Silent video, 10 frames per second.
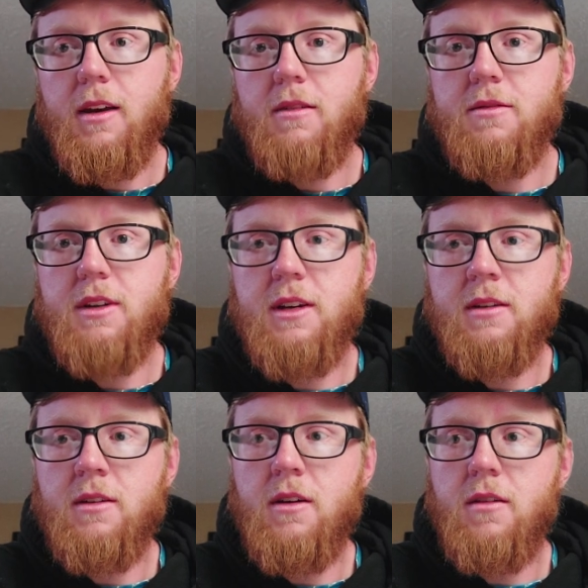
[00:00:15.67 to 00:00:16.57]
You've
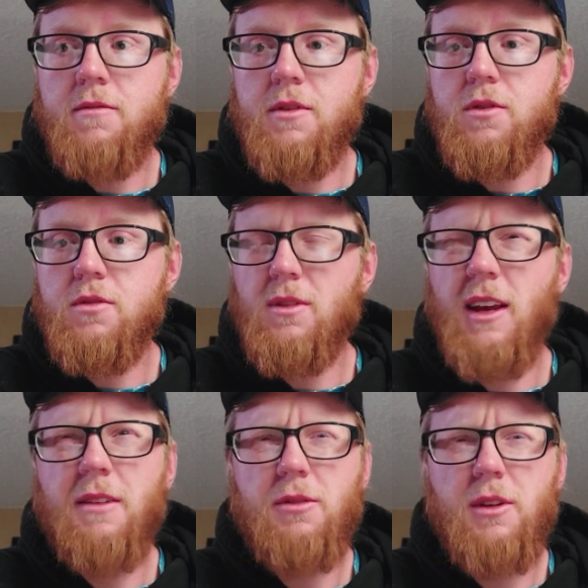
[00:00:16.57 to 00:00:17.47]
seen a few,
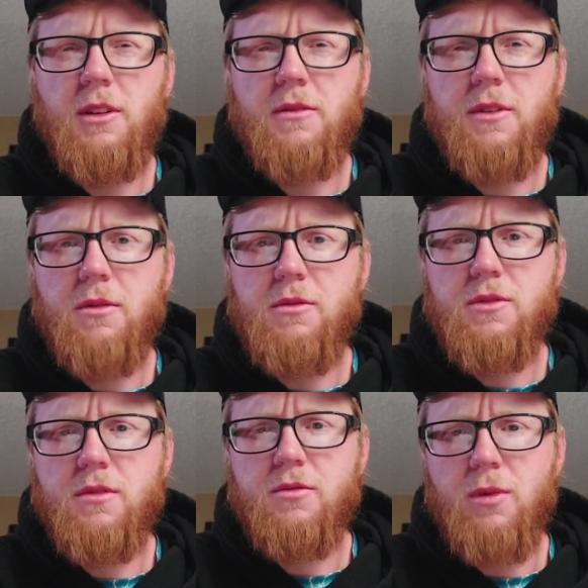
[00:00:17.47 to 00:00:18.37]
like if you look on the Federal
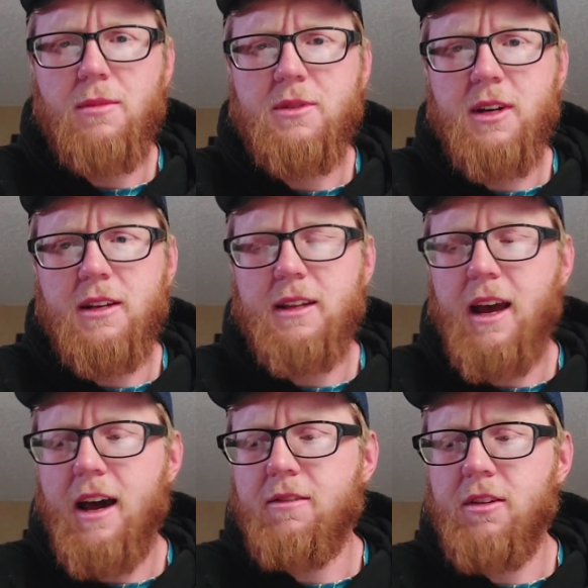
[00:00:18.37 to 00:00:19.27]
Reserve's website, they
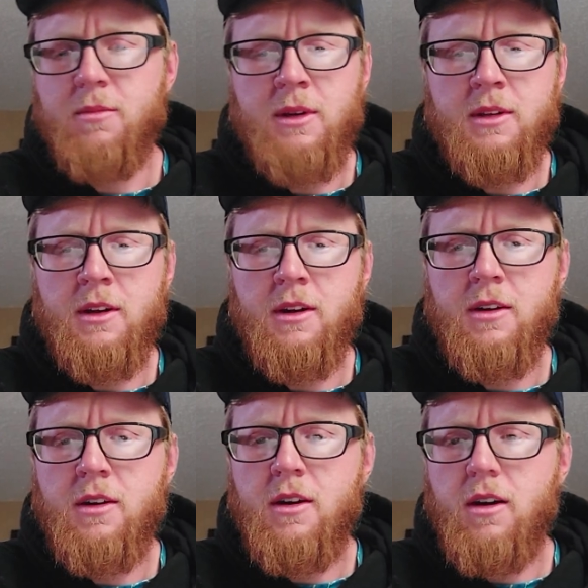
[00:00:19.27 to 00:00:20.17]
have him in
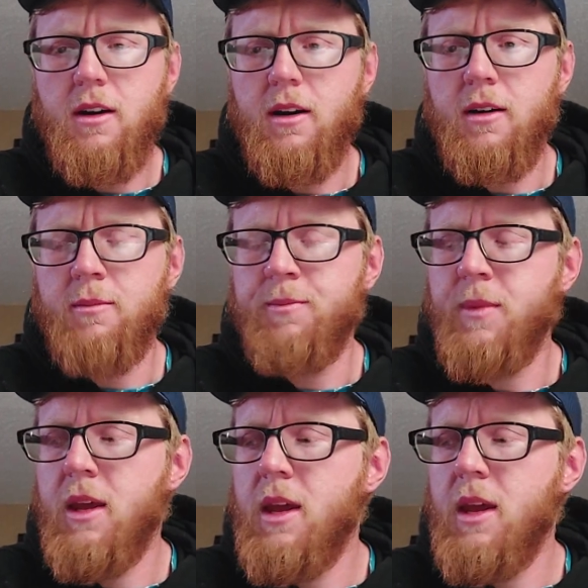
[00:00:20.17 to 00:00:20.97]
there, um,